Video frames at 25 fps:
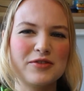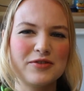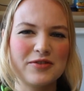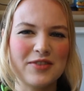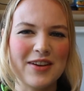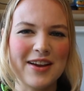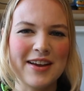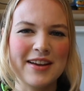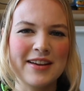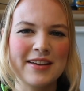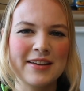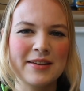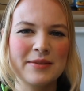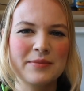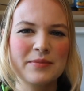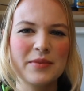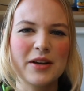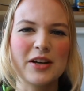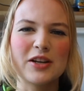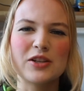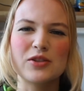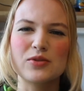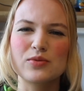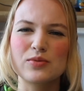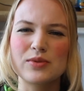fame
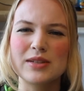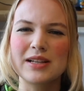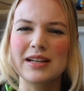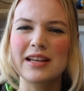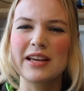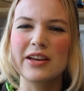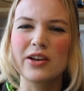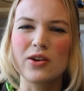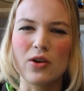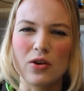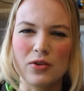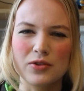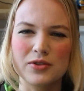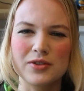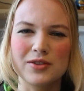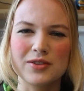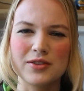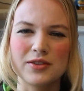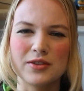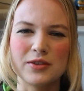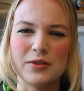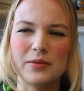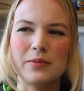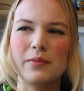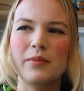has really got to
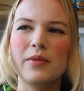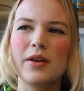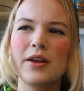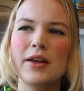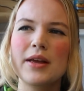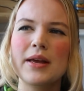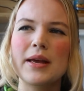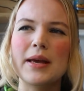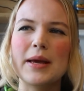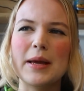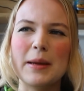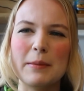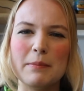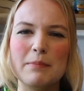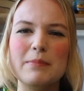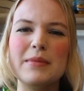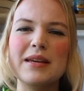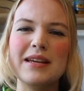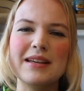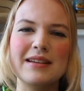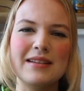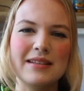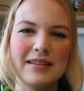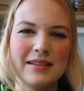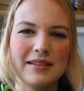them
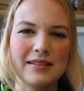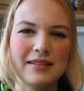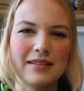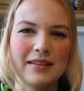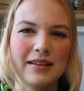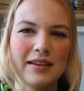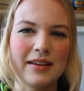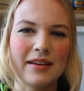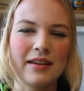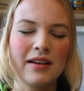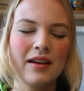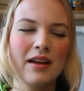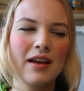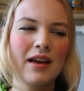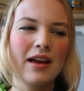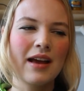immediately.